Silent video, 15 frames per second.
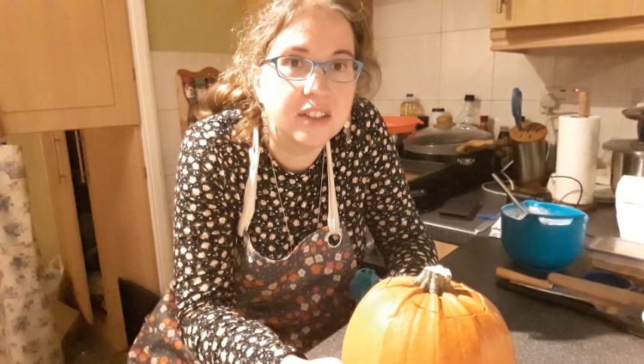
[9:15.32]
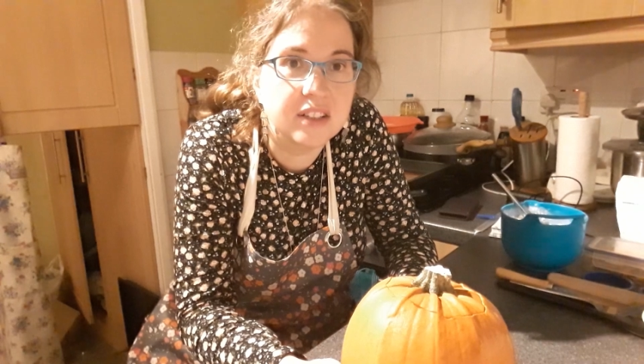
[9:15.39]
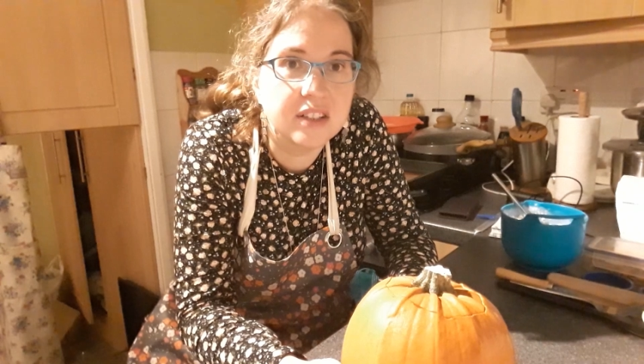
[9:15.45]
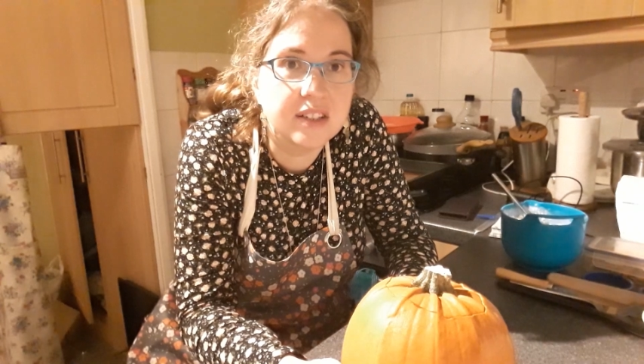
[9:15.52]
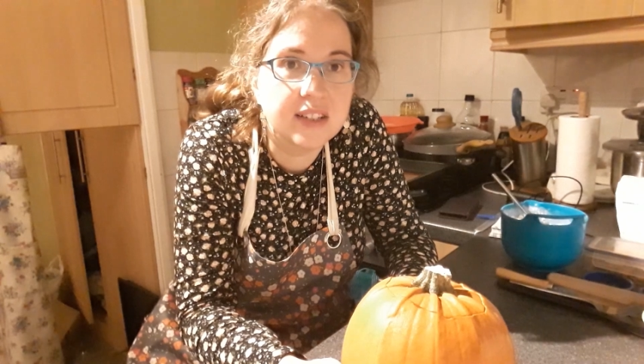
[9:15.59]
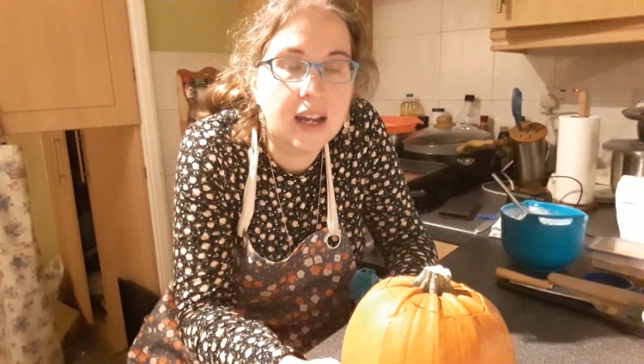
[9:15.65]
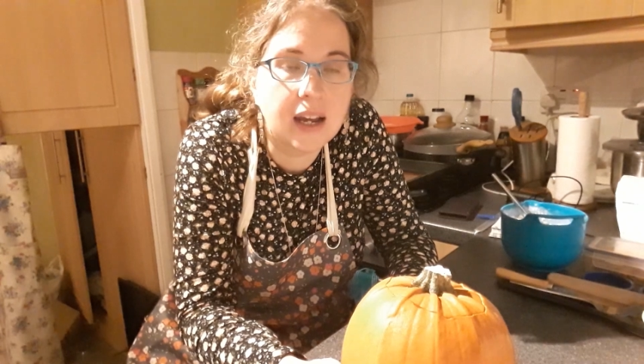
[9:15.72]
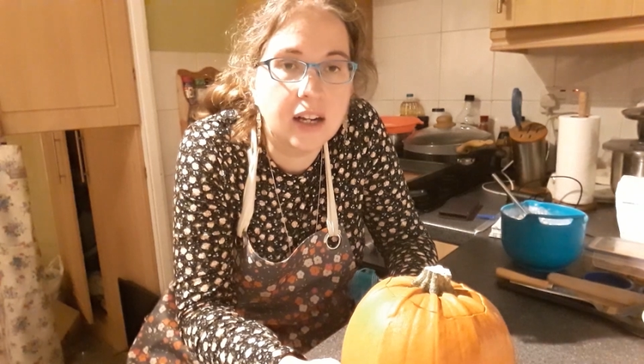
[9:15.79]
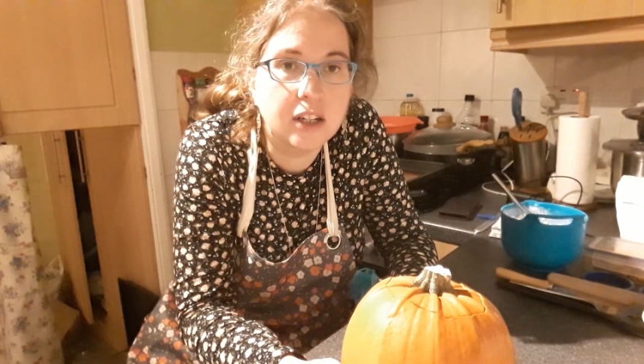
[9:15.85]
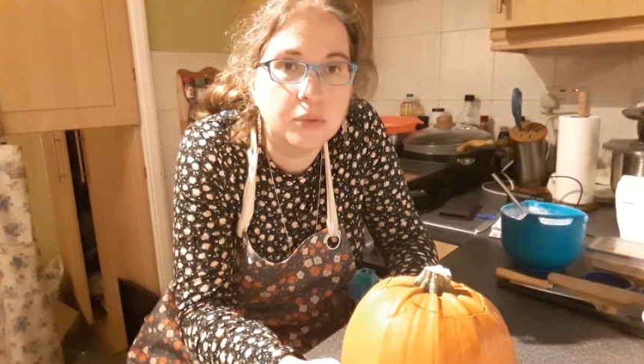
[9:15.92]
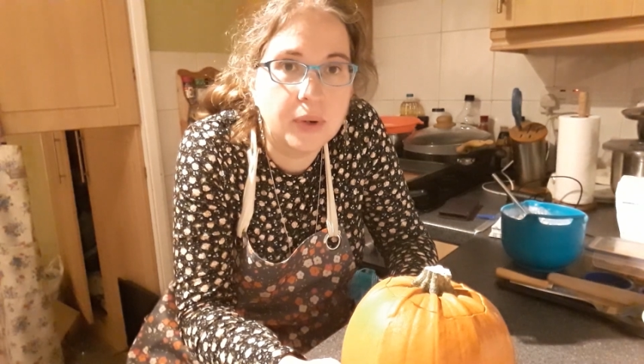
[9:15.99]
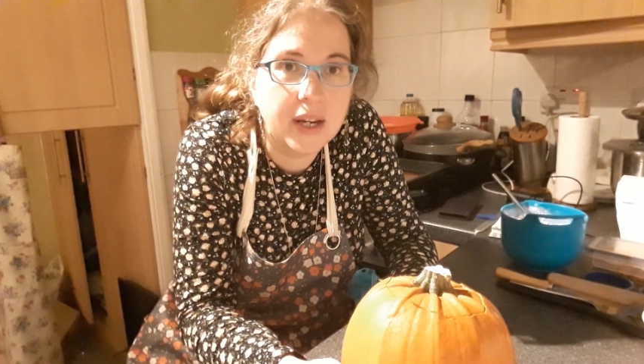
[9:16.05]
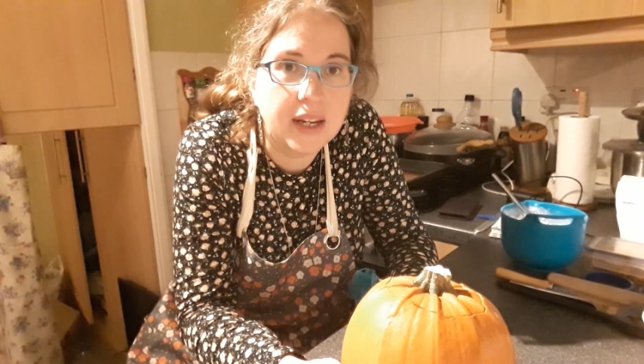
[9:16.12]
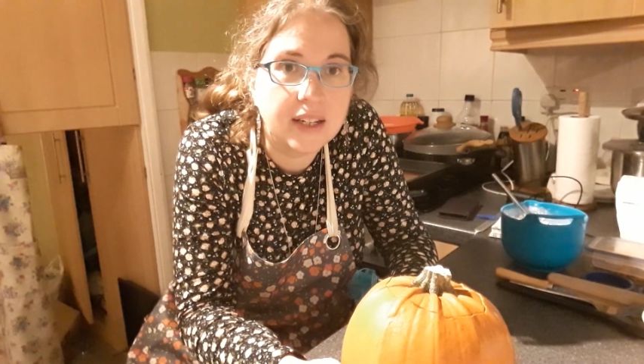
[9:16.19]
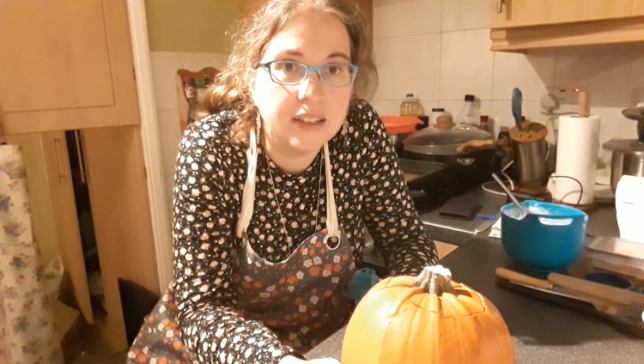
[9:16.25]
as it's
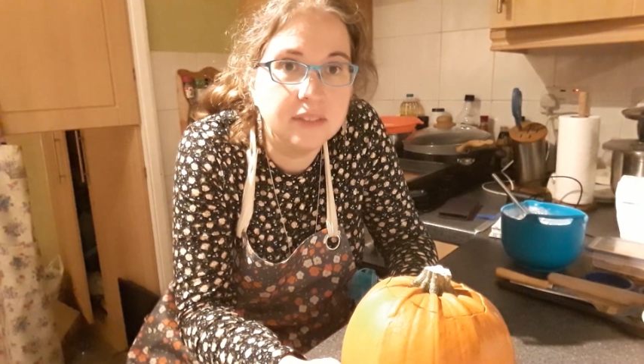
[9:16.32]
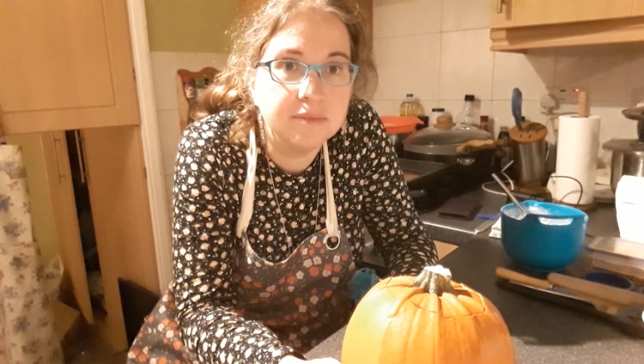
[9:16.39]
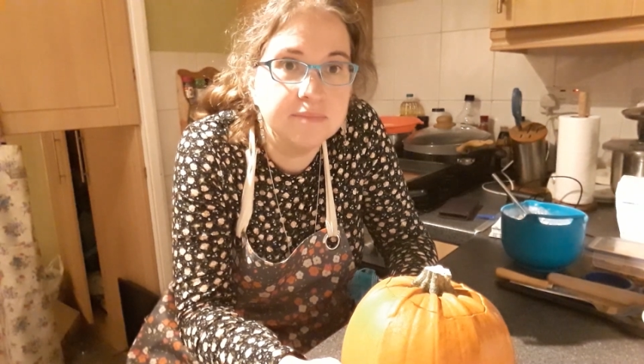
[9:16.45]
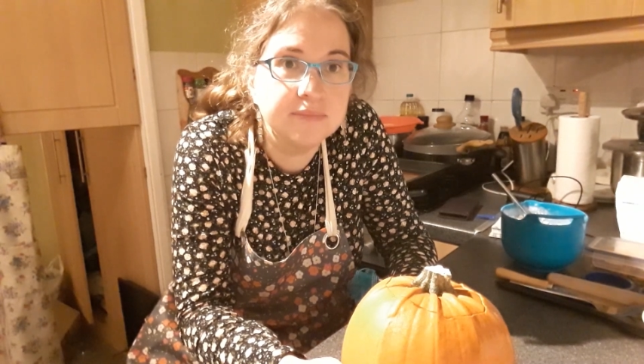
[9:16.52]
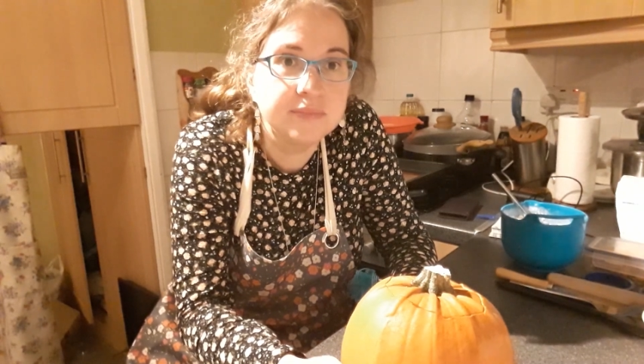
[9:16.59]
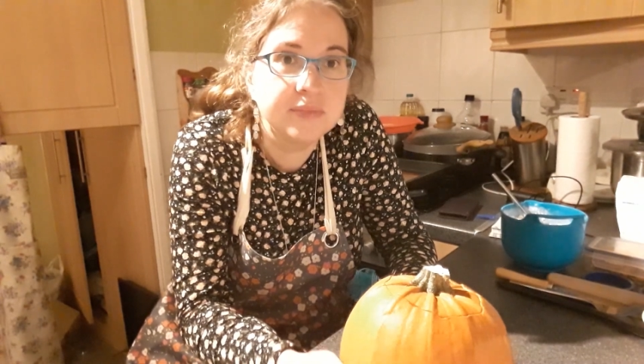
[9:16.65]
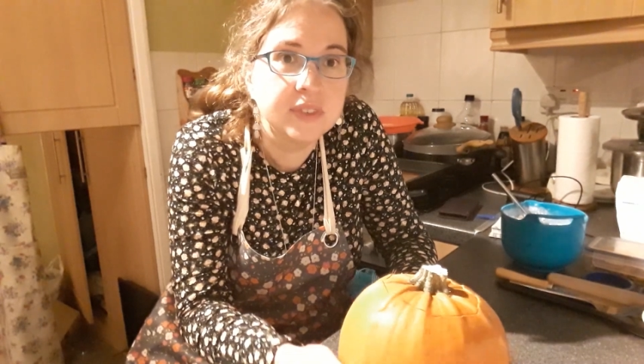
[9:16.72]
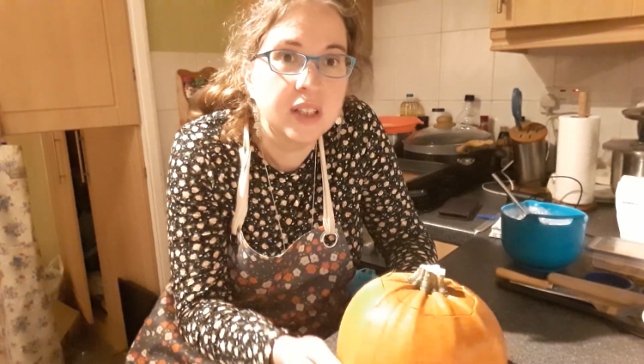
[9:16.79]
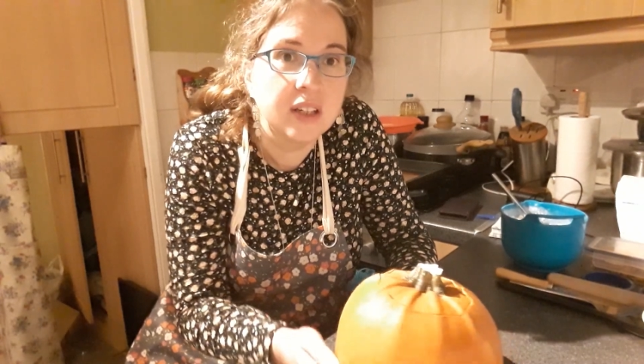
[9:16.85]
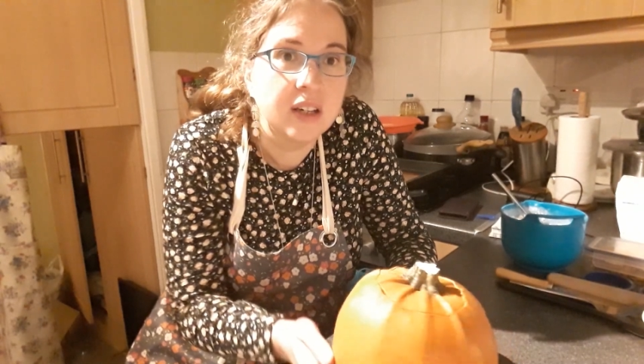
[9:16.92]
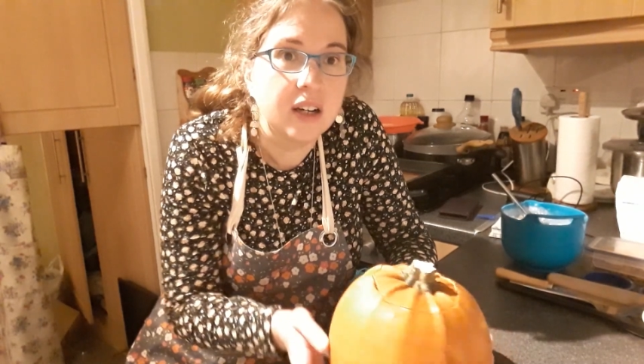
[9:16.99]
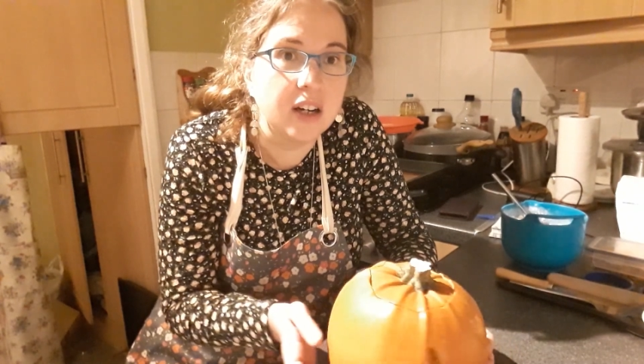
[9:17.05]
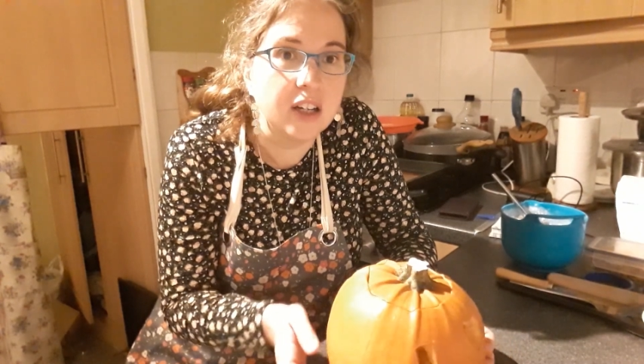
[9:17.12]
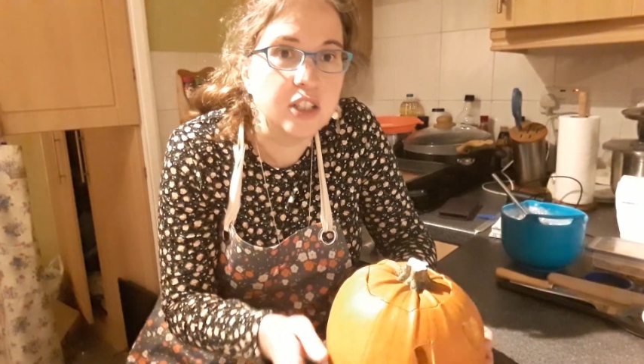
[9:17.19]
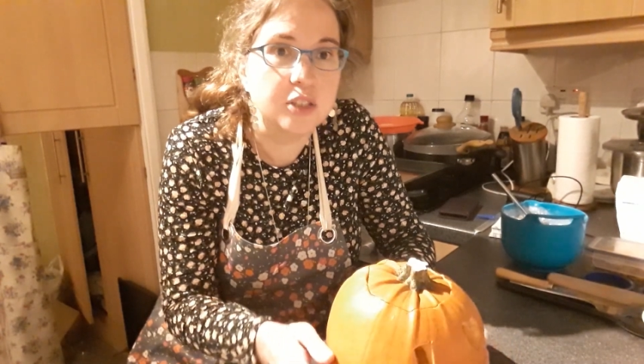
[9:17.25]
Halloween,
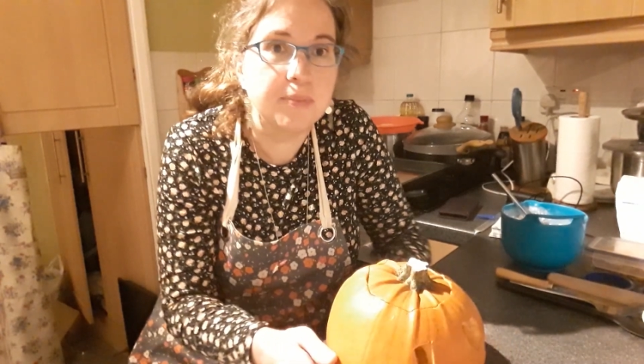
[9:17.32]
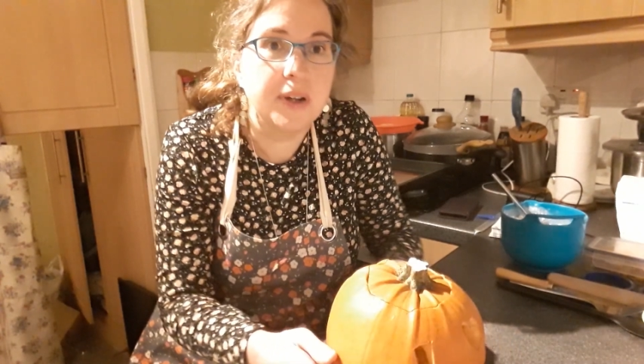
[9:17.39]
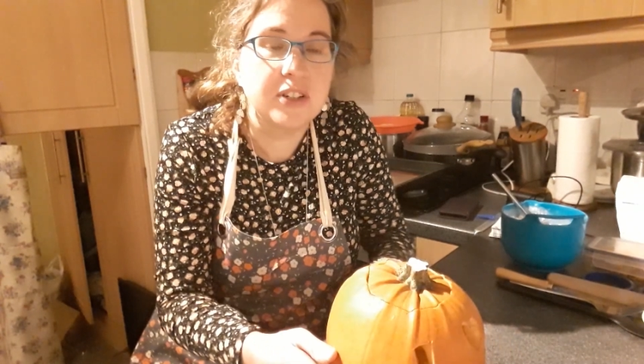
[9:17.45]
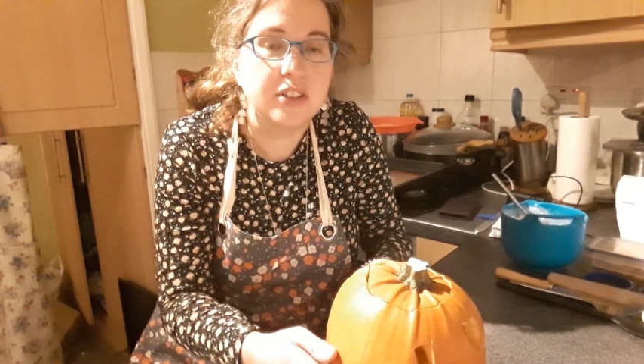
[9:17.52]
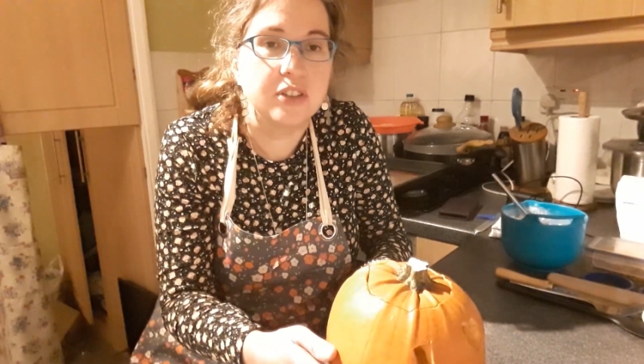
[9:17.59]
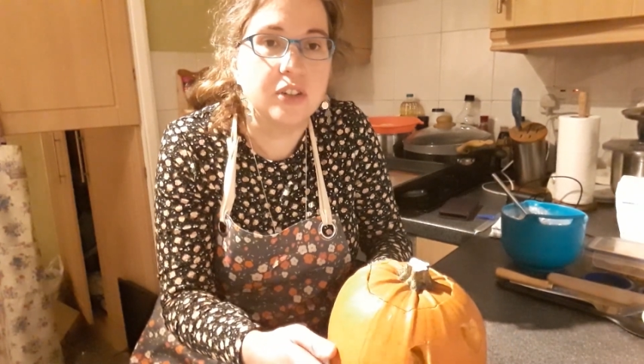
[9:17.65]
I expect a